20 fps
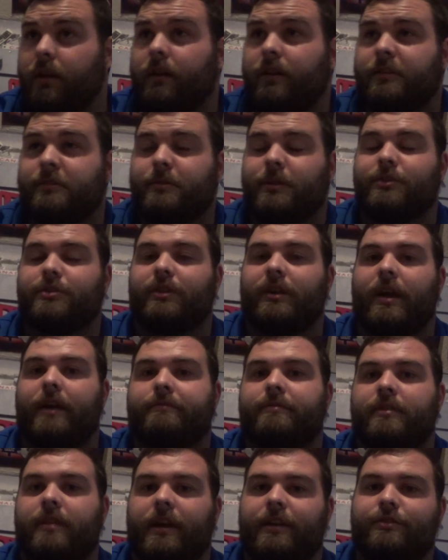Especially
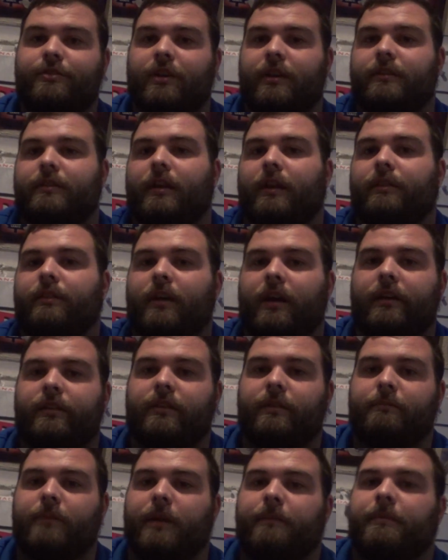after that trade deadline,
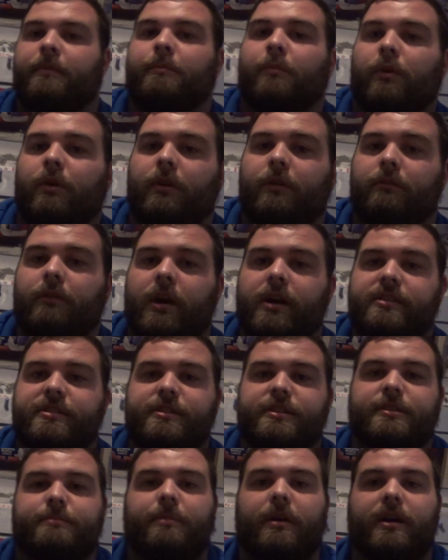there might be more
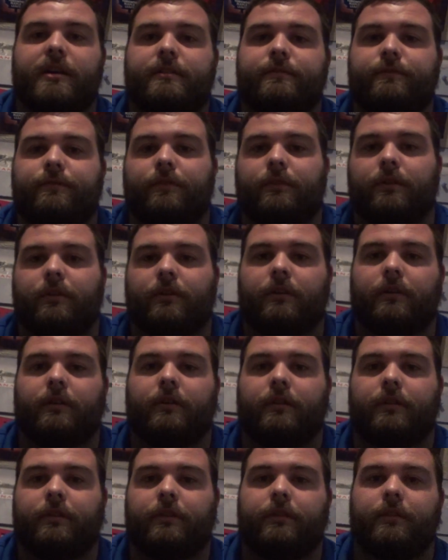roster spots for
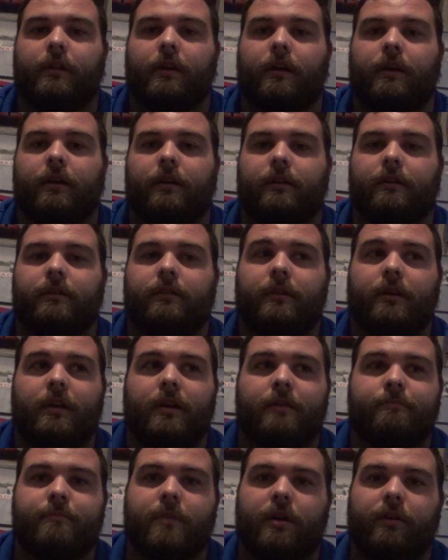the
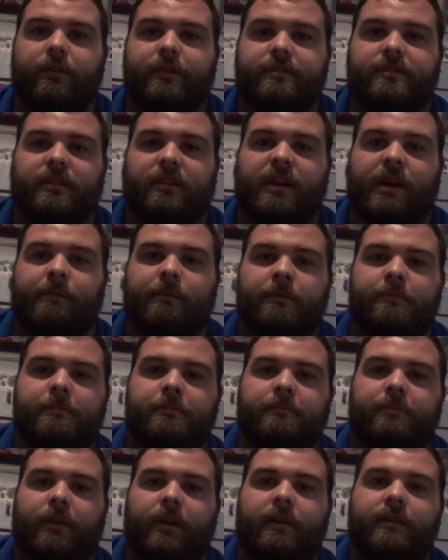Marlies that come up
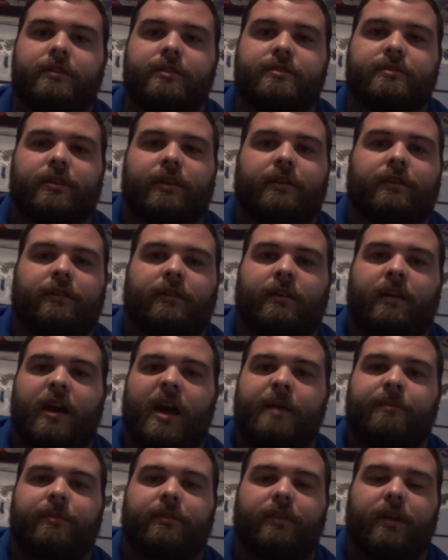and play, just like
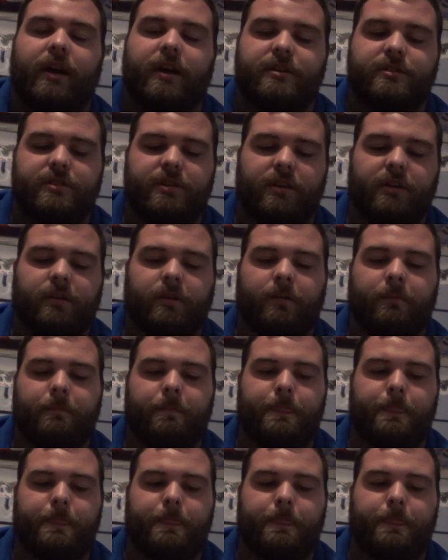happened last year.